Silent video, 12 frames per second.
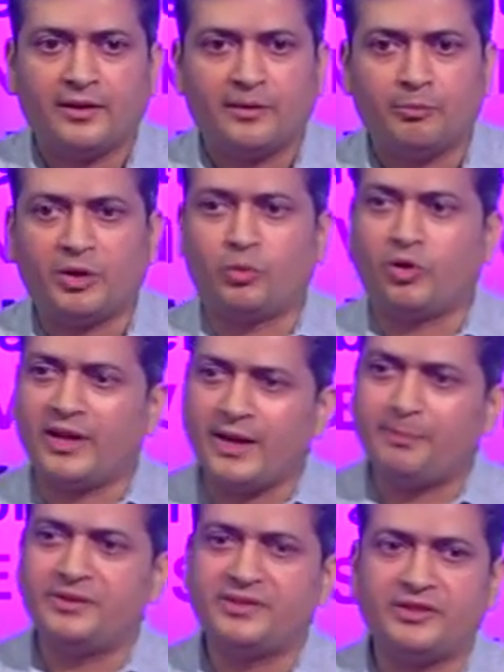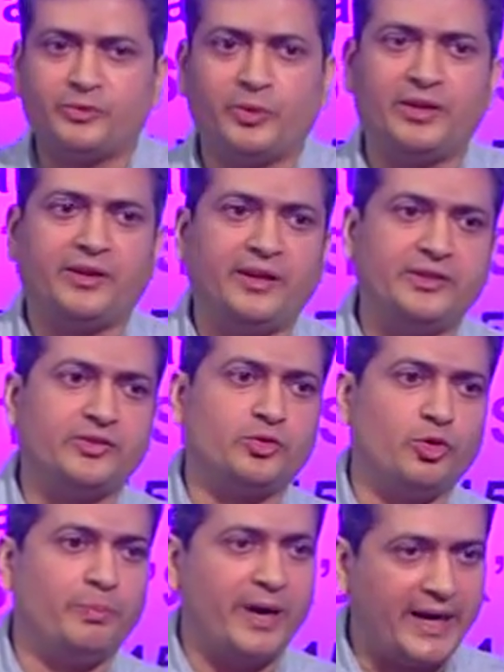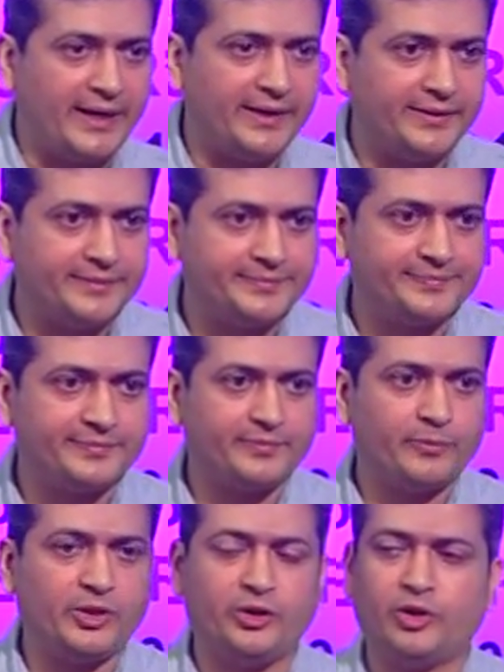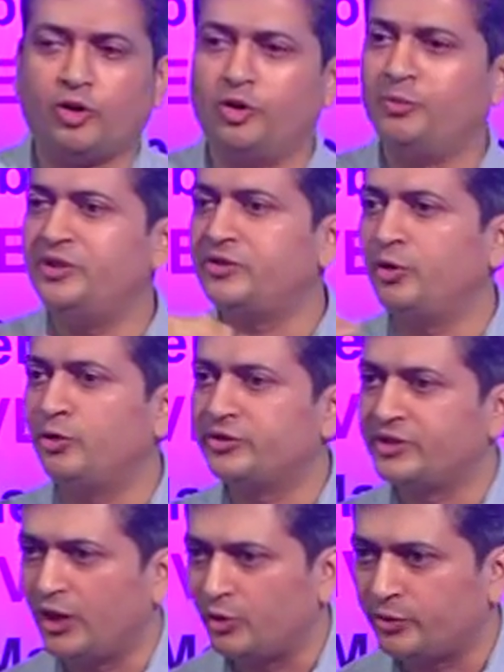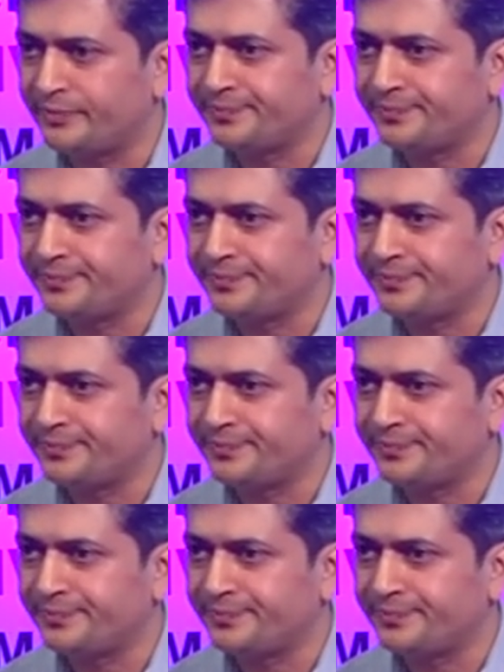But what happens is when things go bad, when your economy slows down,